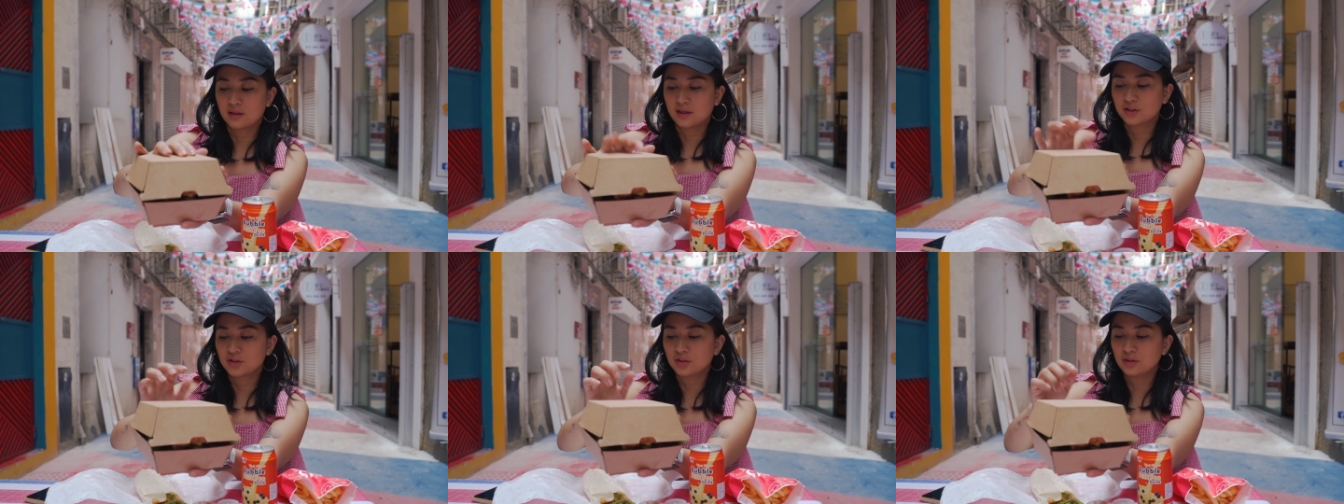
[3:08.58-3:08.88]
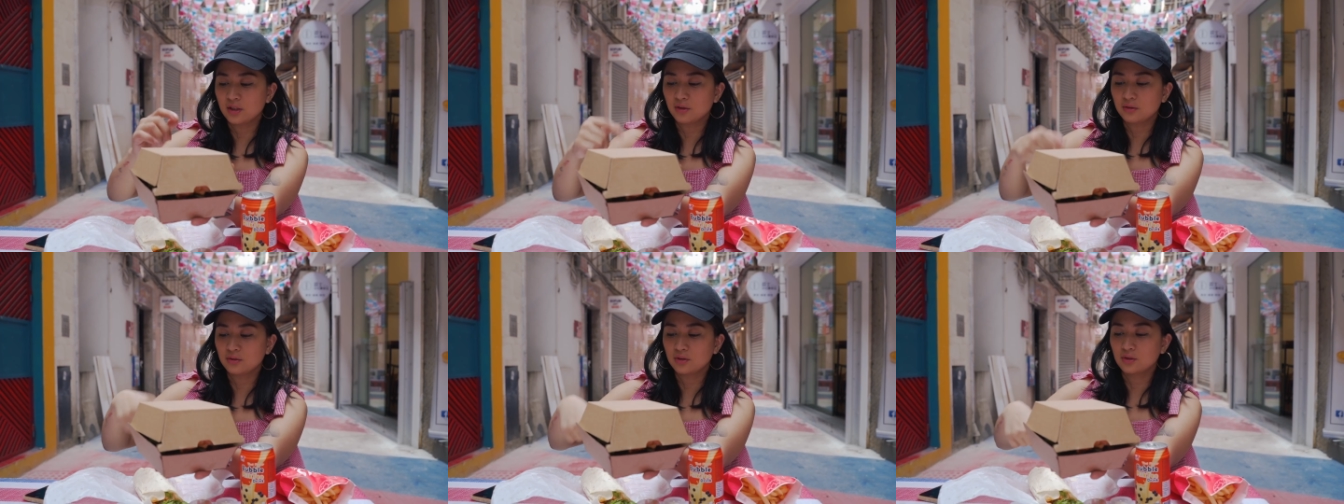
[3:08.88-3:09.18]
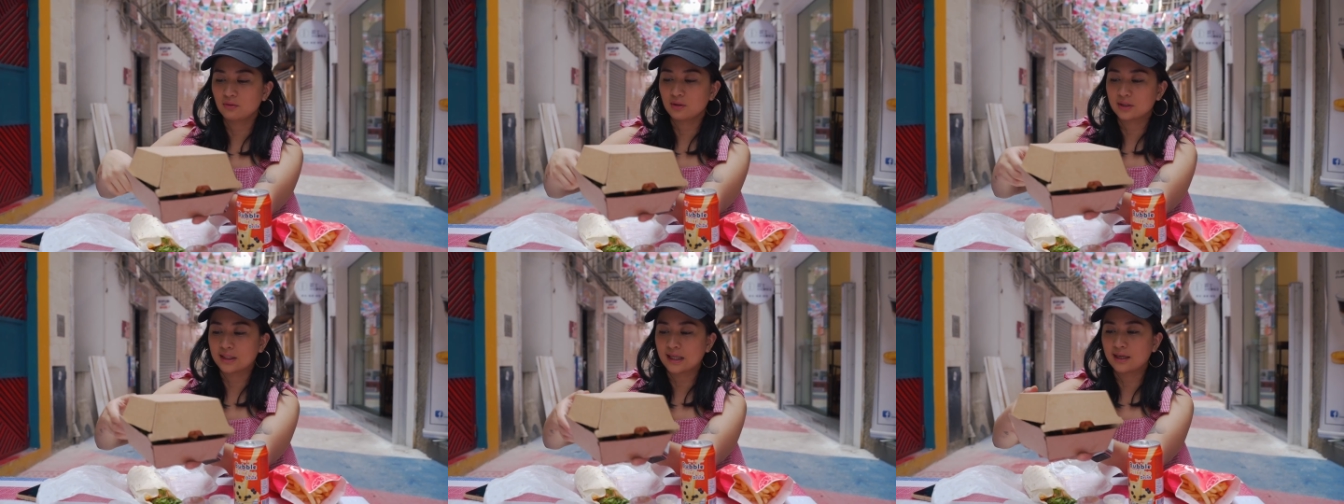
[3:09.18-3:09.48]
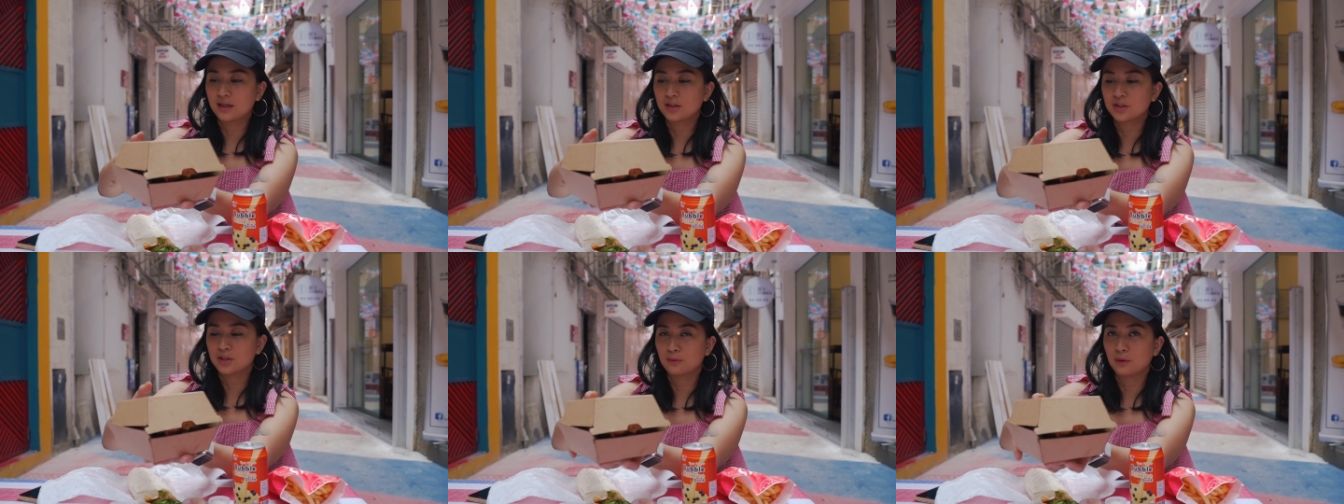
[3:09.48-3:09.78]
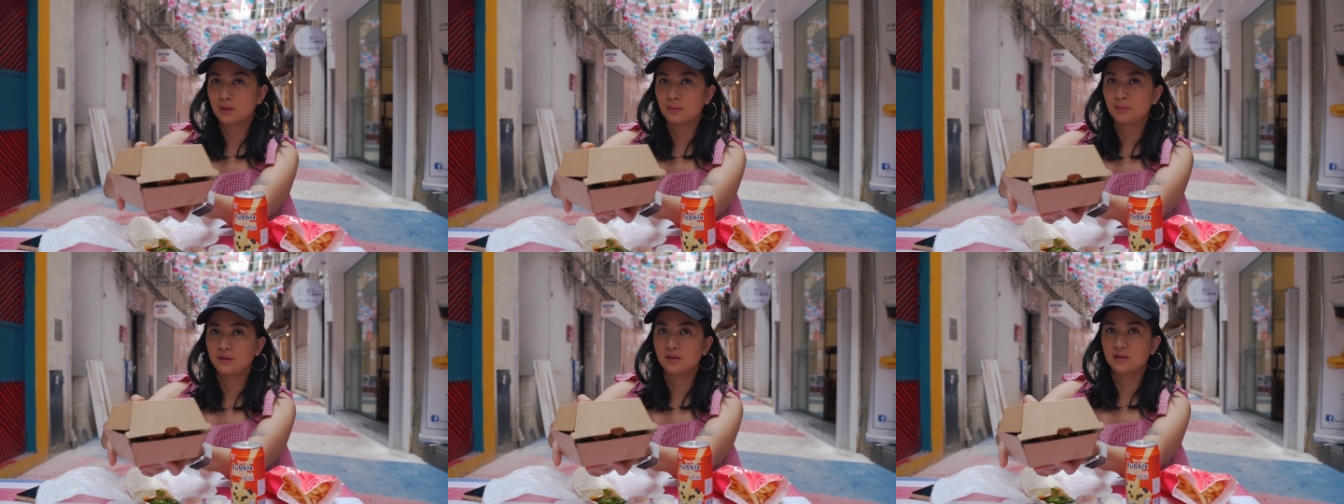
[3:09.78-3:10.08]
I actually don't know what kind of
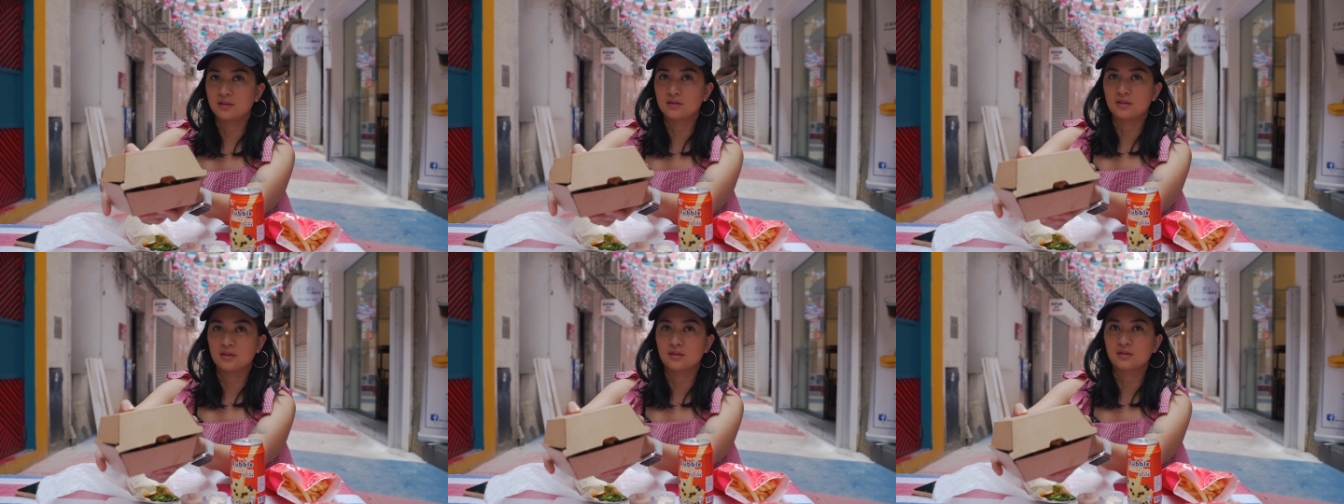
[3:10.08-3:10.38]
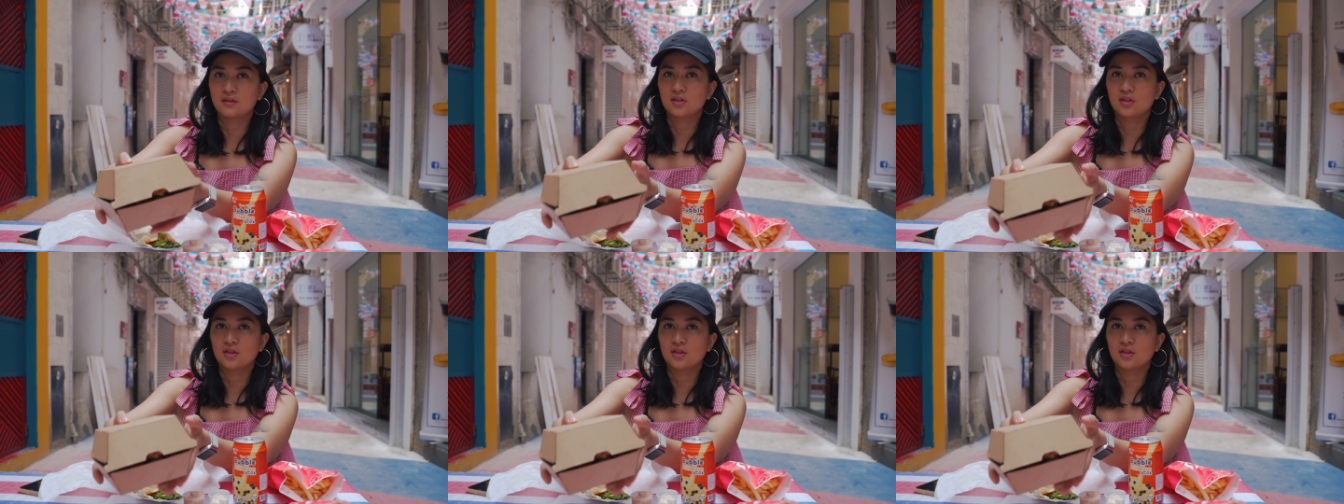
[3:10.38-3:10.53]
shawarma this is.